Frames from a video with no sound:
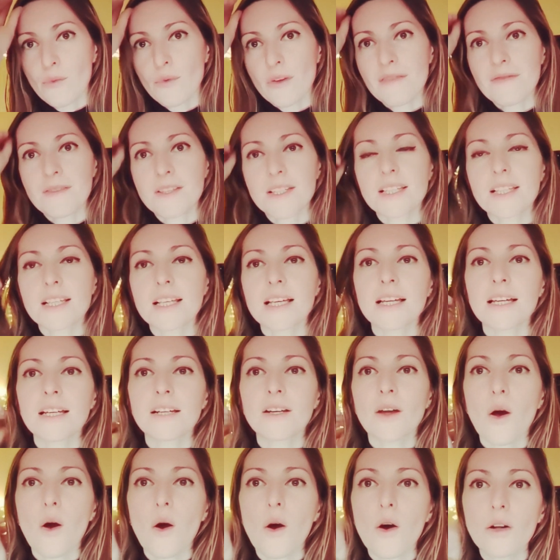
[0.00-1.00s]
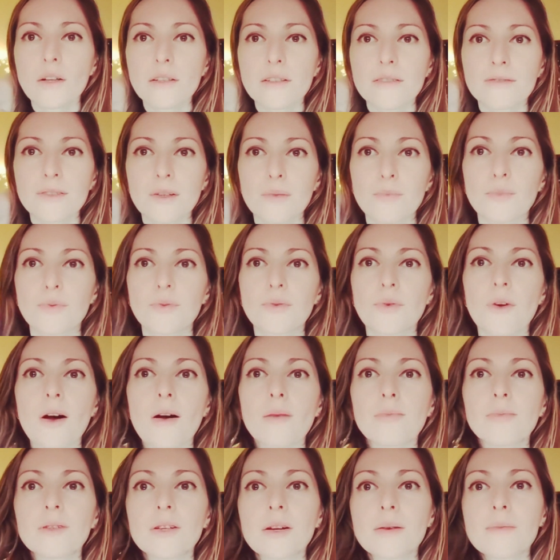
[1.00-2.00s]
we've seen all of the
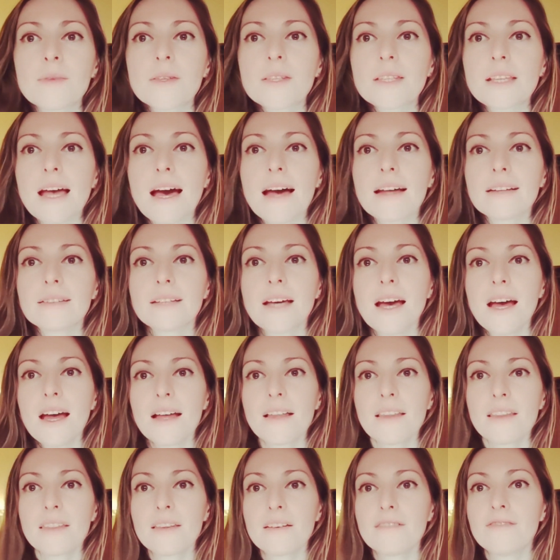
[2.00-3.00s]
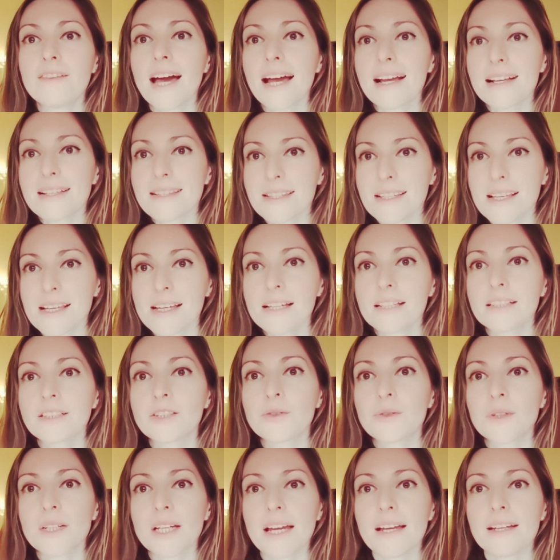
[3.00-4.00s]
problems that the vaccine
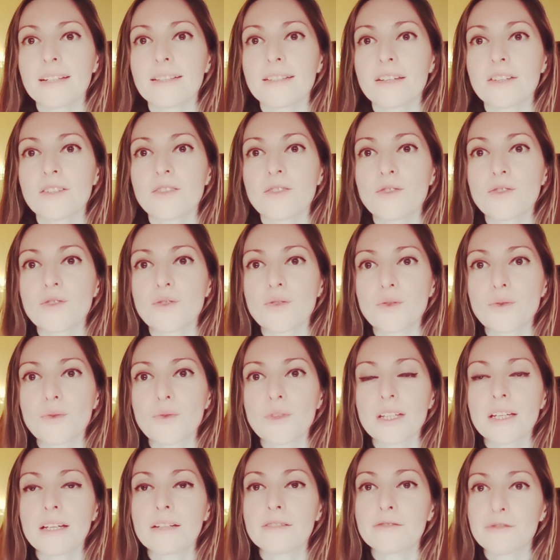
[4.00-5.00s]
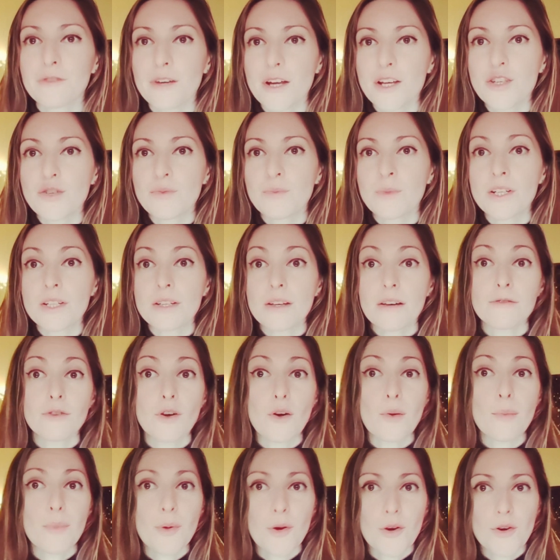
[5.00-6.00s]
created to the infringement of
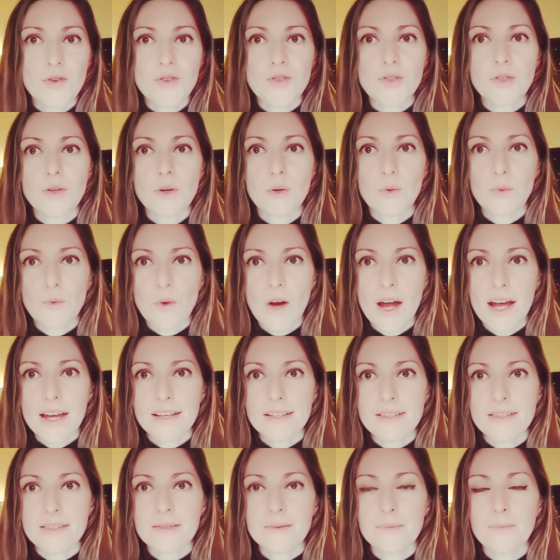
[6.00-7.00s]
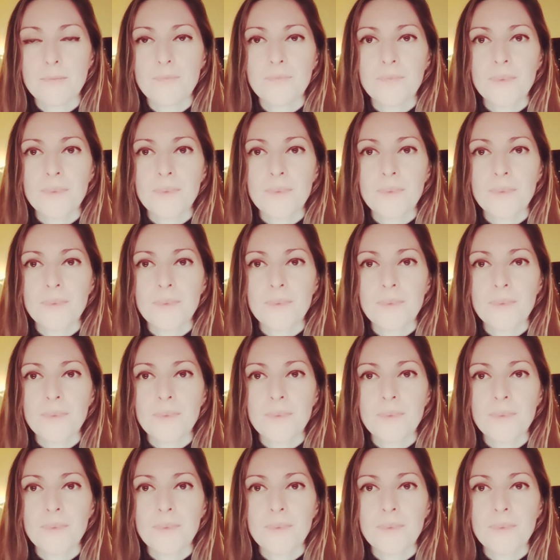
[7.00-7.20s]
our personal rights.